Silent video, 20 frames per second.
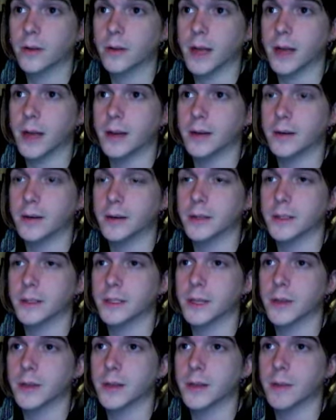and
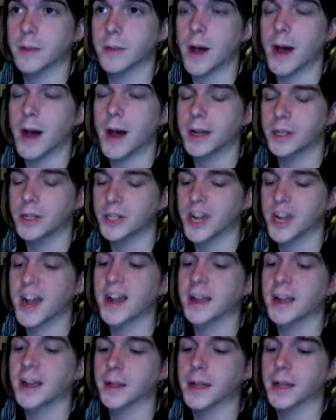so that upon
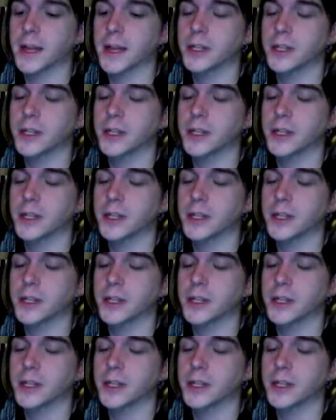ejaculation.